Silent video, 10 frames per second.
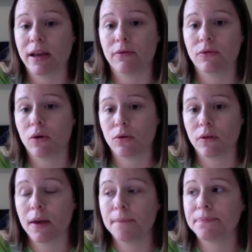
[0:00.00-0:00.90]
of gold.
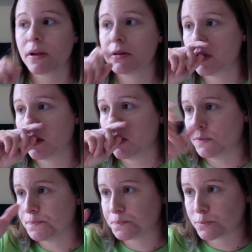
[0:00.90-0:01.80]

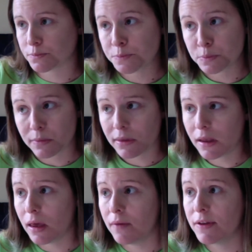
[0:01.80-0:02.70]
So
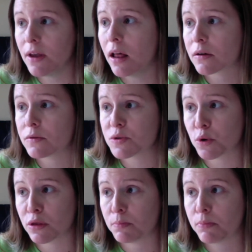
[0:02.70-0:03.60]
if $1 was worth